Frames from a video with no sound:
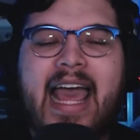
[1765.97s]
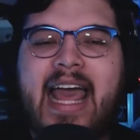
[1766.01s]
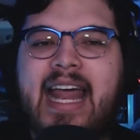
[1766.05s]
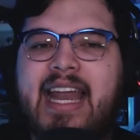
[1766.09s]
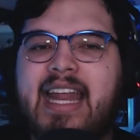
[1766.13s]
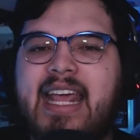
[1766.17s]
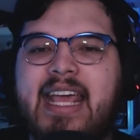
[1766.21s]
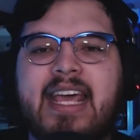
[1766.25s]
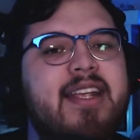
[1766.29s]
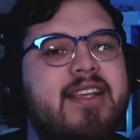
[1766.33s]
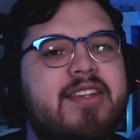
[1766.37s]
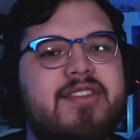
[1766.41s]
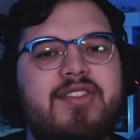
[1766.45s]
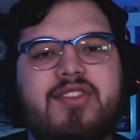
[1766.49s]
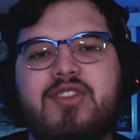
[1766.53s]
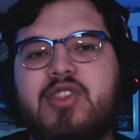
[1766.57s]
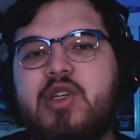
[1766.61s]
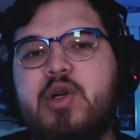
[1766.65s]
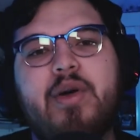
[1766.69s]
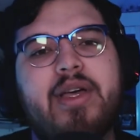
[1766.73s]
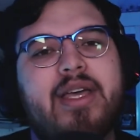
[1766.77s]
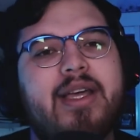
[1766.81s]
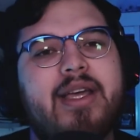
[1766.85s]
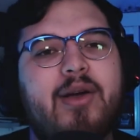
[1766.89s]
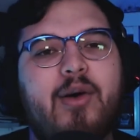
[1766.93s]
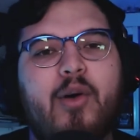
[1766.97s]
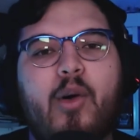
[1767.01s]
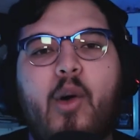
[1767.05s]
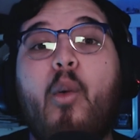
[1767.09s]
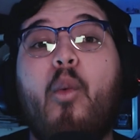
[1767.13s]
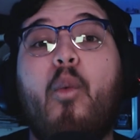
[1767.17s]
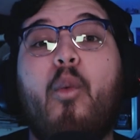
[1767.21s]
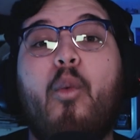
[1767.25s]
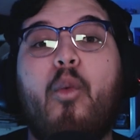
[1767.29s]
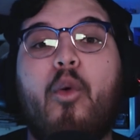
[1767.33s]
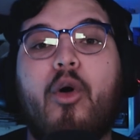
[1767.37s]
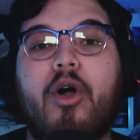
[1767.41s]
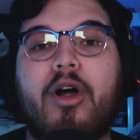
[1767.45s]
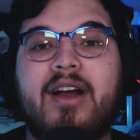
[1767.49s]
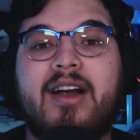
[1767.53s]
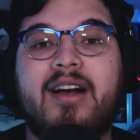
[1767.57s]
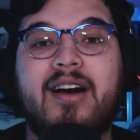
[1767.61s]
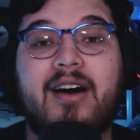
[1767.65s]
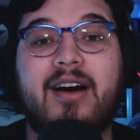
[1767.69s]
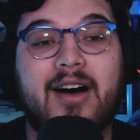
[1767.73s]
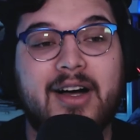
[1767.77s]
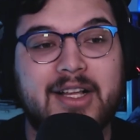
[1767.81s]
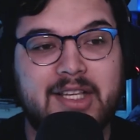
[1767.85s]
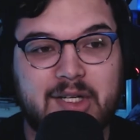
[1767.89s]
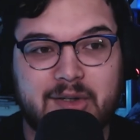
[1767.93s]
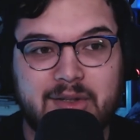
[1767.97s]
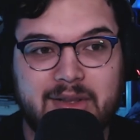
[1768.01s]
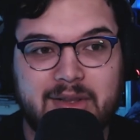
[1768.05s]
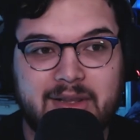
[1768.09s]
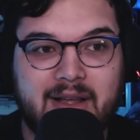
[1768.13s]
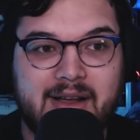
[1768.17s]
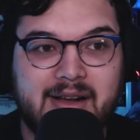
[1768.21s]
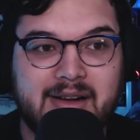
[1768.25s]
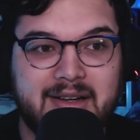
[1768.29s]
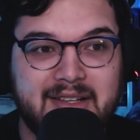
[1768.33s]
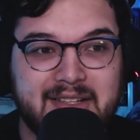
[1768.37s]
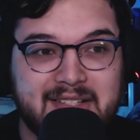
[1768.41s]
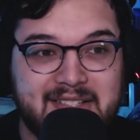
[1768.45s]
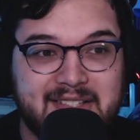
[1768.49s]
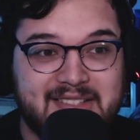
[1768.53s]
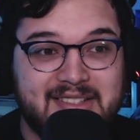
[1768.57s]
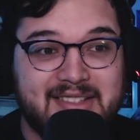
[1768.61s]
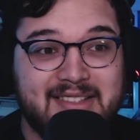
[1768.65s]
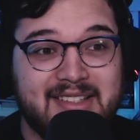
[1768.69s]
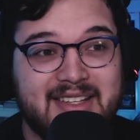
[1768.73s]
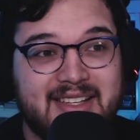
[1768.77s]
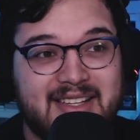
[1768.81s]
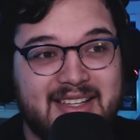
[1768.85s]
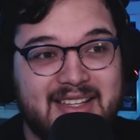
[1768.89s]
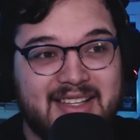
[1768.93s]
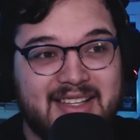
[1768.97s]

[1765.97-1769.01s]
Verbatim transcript: and it is doing work on your lungs